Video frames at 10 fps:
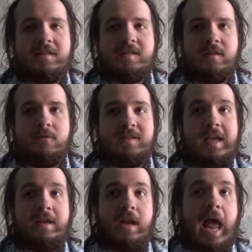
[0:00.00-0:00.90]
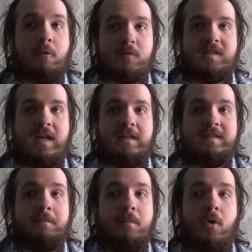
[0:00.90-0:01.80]
to take an outside
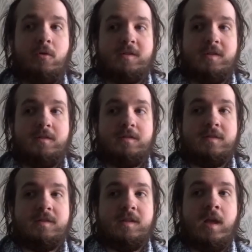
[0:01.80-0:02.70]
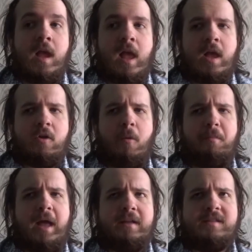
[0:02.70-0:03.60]
importance
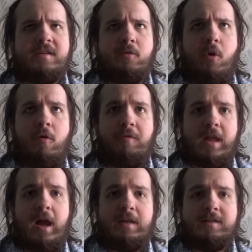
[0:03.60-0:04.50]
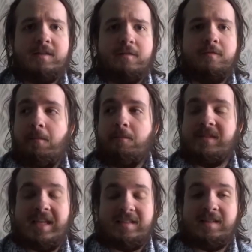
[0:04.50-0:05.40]
compared to other kinds of
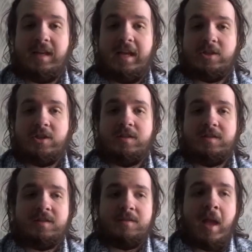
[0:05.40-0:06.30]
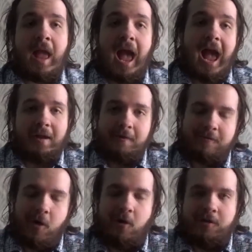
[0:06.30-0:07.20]
destinations. And of
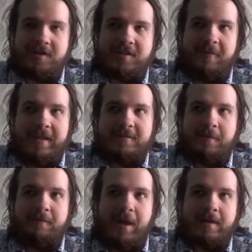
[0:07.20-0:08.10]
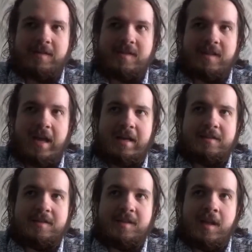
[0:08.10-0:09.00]
course, there's the fact
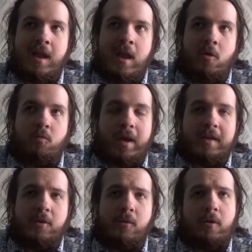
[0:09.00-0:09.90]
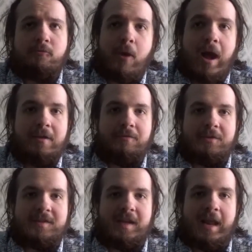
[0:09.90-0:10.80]
that when you arrive
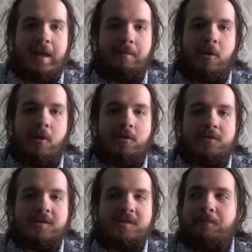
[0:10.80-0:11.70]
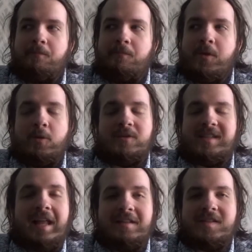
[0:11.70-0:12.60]
at an airport, you
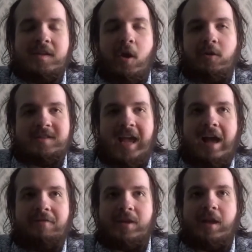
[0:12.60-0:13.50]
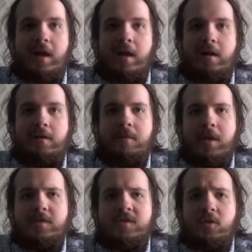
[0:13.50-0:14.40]
tend to not have a car, and
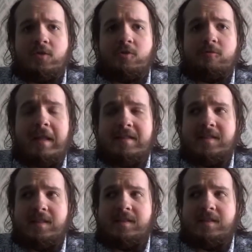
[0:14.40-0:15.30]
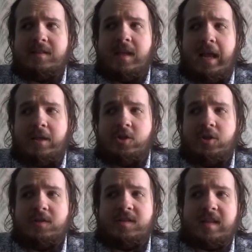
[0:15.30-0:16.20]
so transit
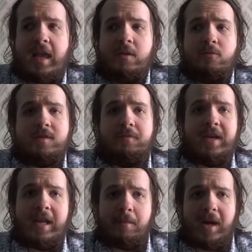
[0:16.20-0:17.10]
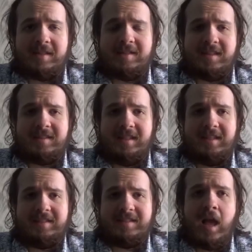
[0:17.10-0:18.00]
connections to get you to the nearby
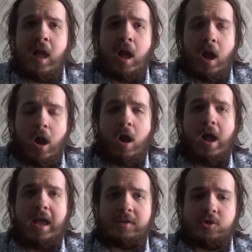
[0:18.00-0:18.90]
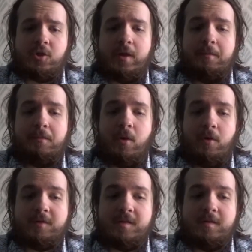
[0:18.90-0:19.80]
cities are extra
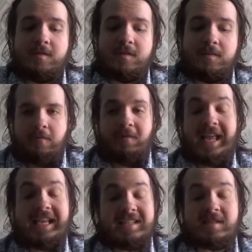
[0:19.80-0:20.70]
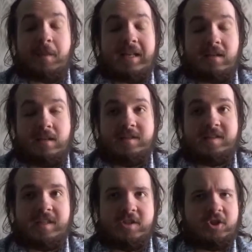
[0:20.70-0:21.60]
important. The East Midlands in